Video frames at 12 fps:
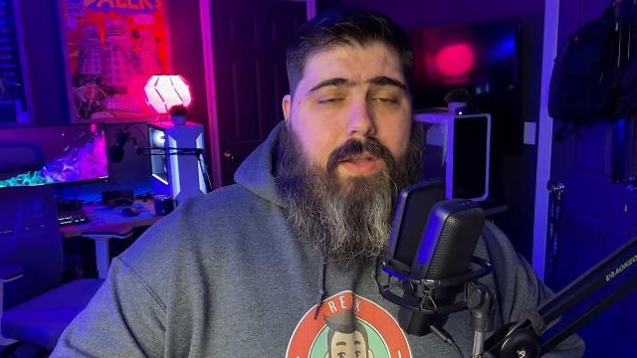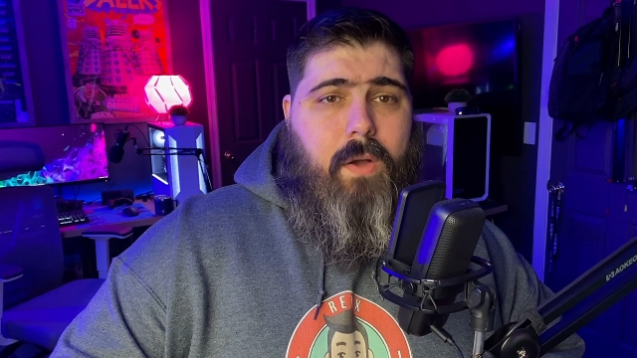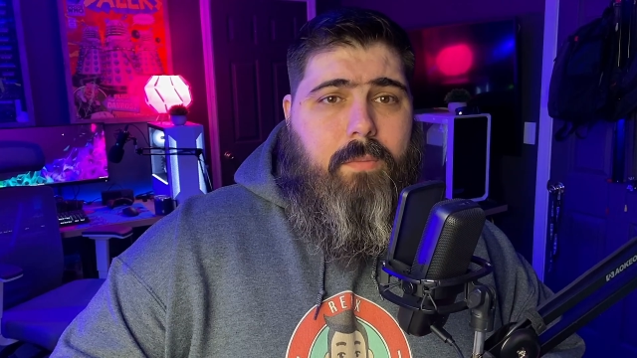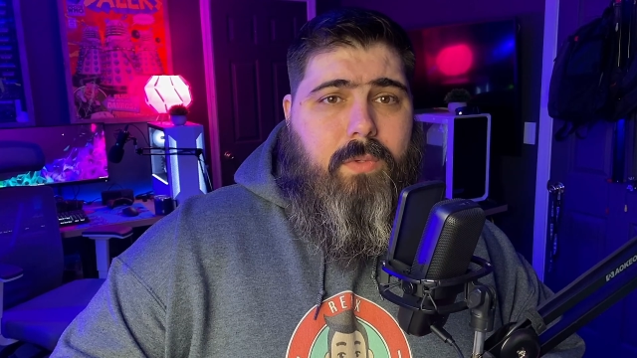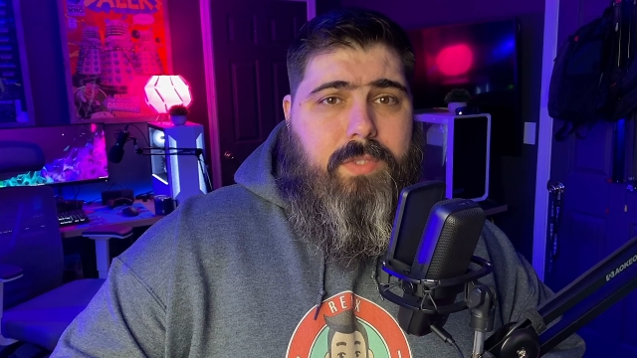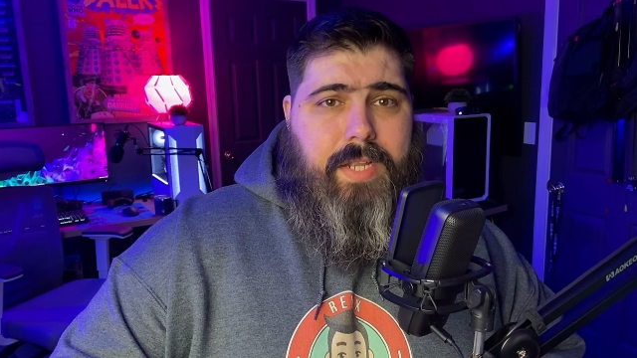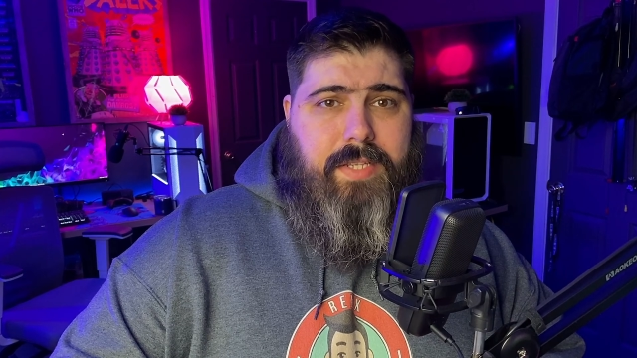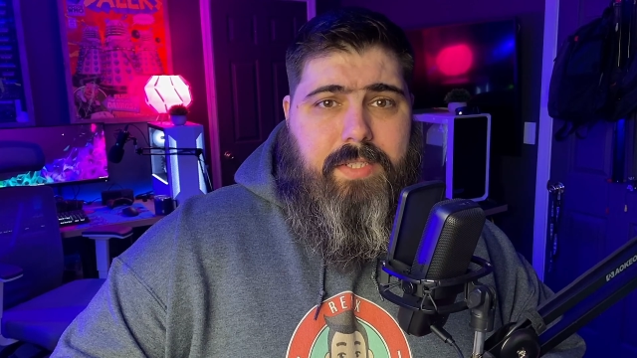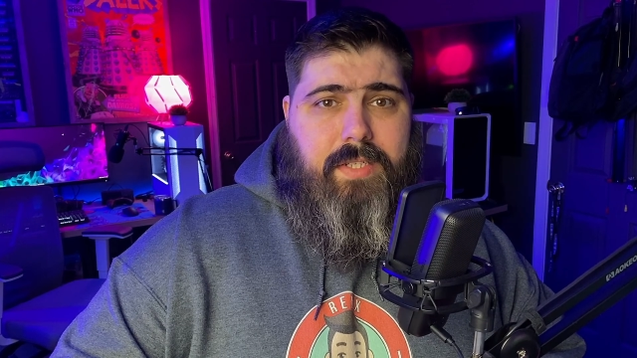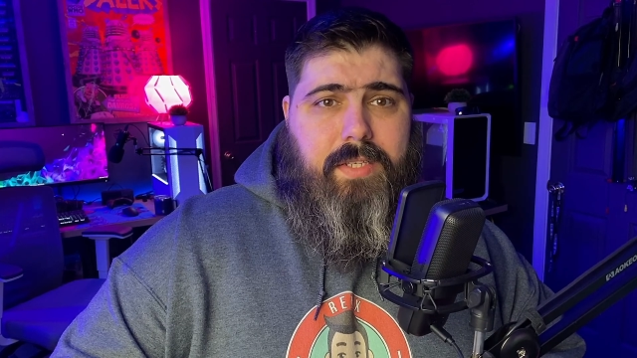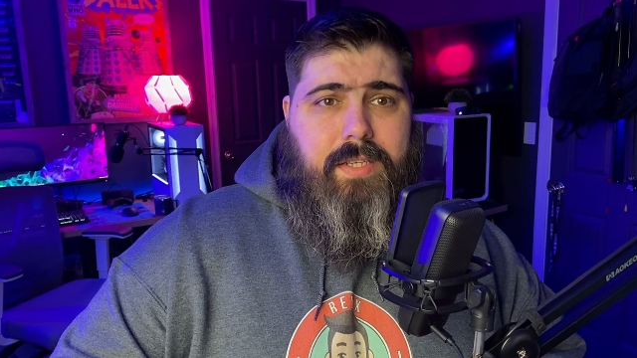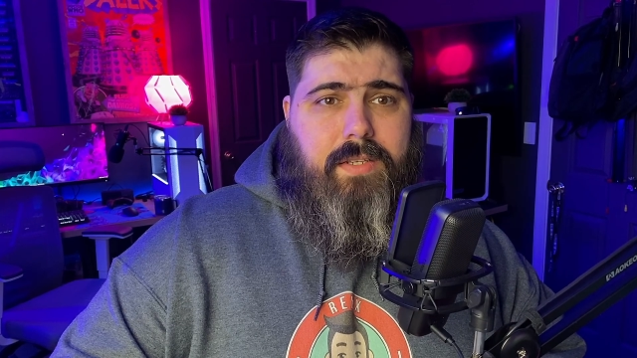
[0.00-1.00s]
almost
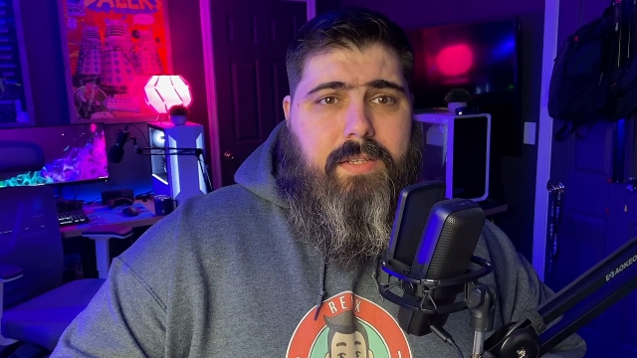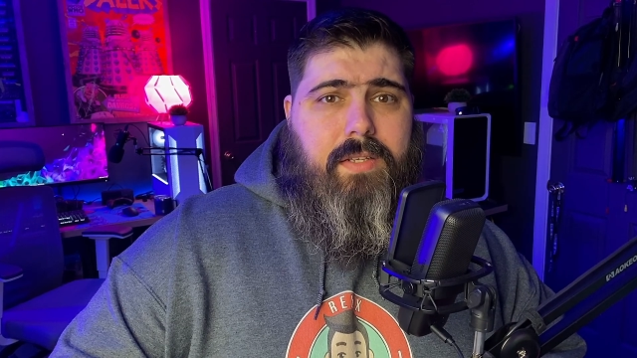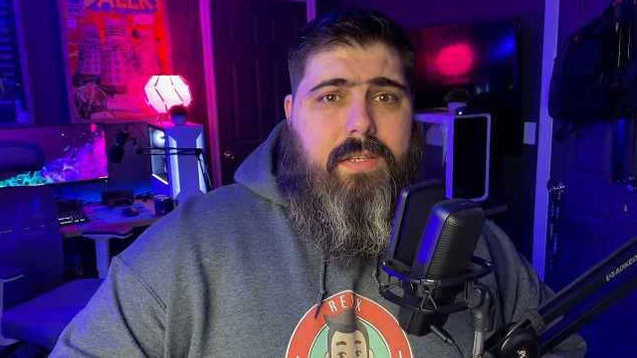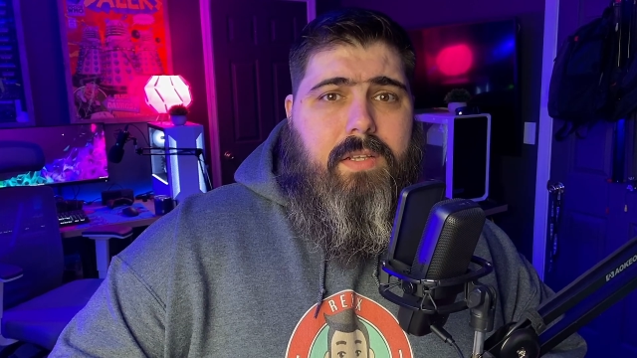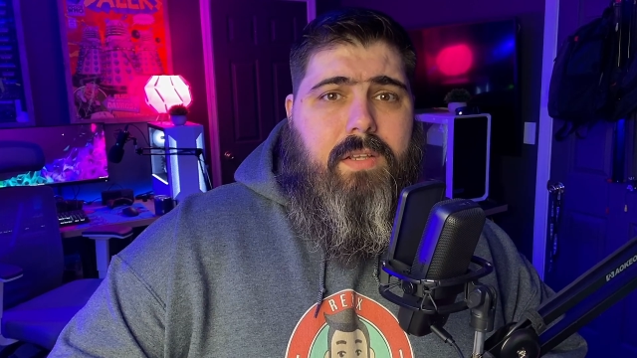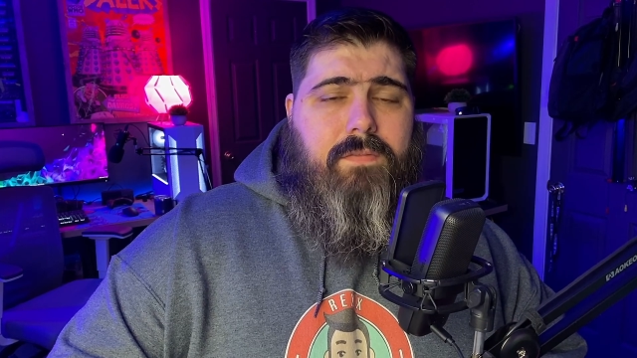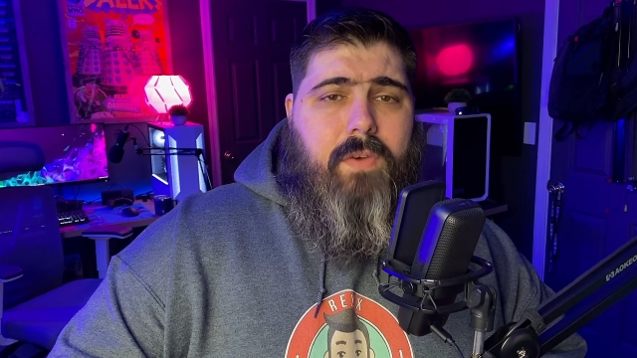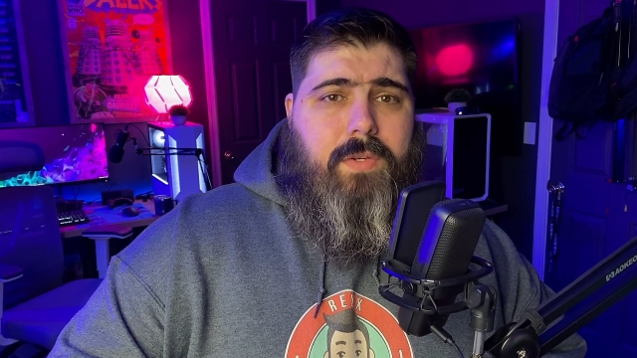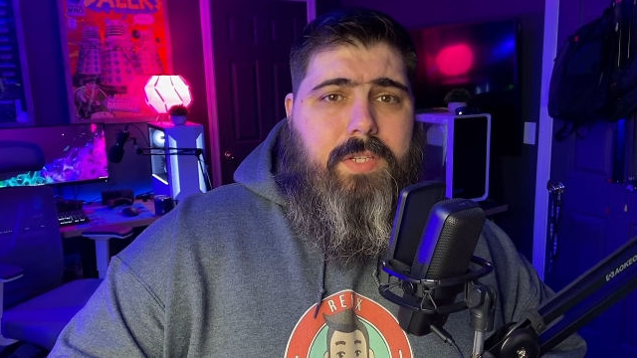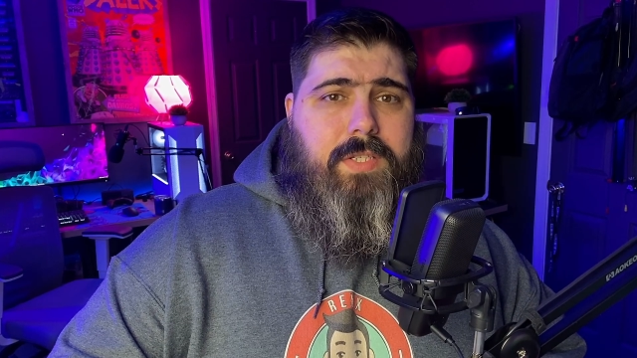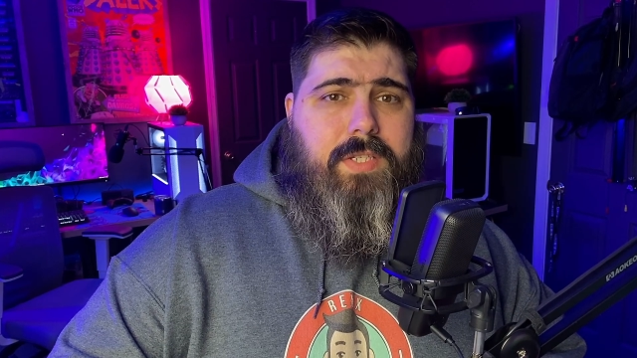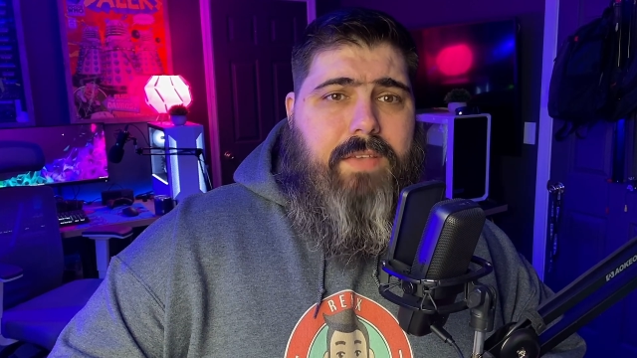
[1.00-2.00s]
instantly, versus